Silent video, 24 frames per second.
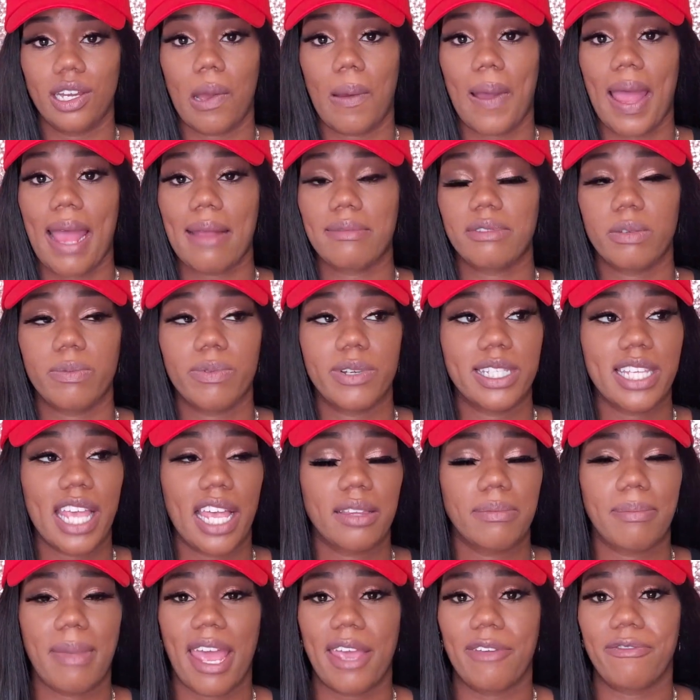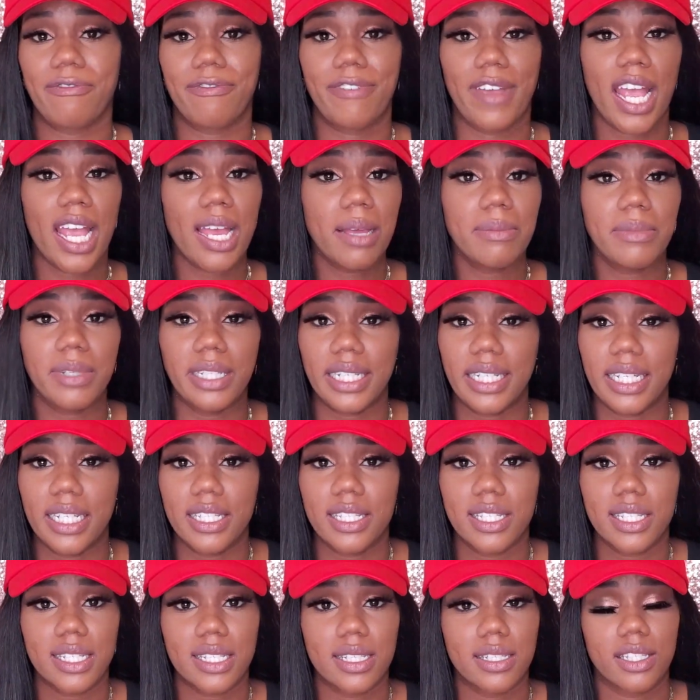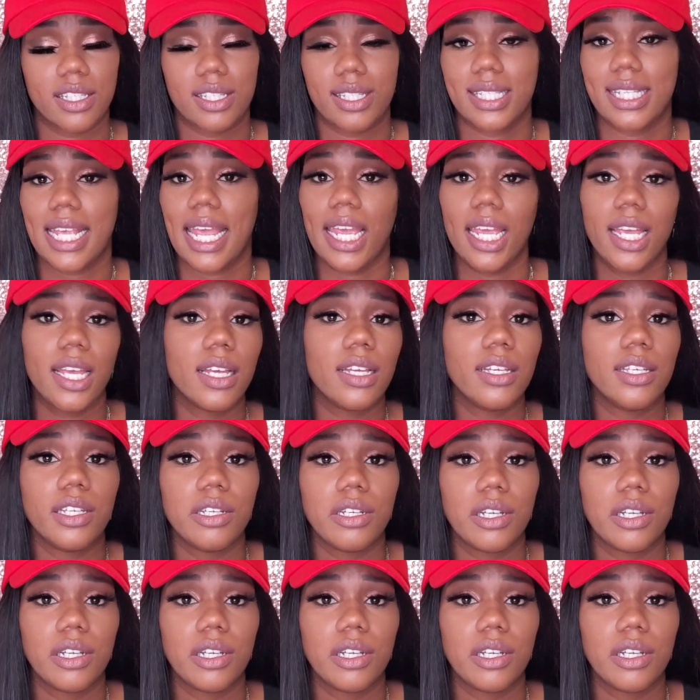I have to protect my family's sake.